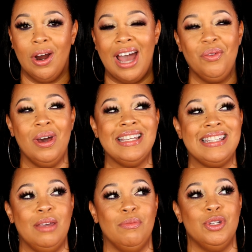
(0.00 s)
I don't want to
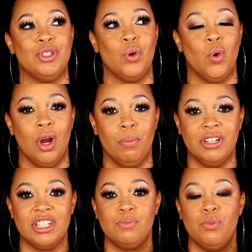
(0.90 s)
say mature,
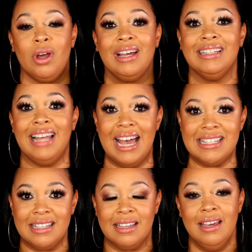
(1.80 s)
but just more
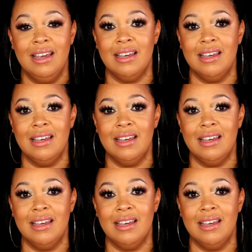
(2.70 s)
classic